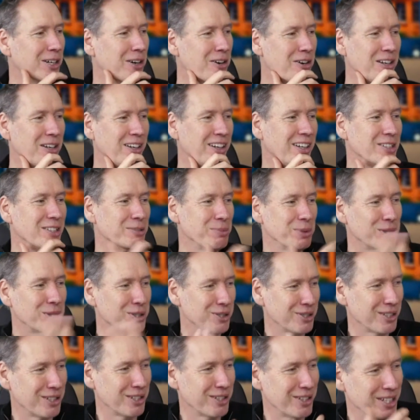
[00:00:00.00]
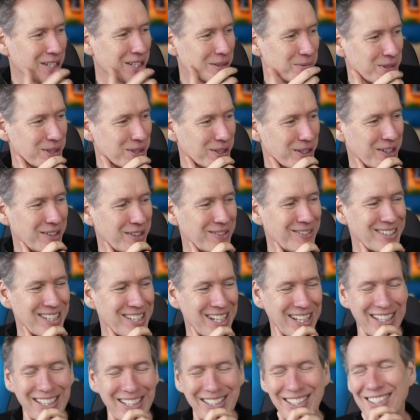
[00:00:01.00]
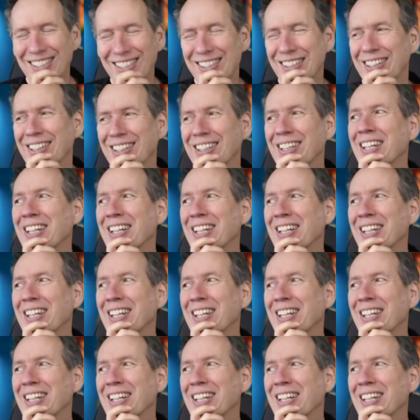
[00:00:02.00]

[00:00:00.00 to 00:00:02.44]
highlights because I'd like him to kind of tell it to you.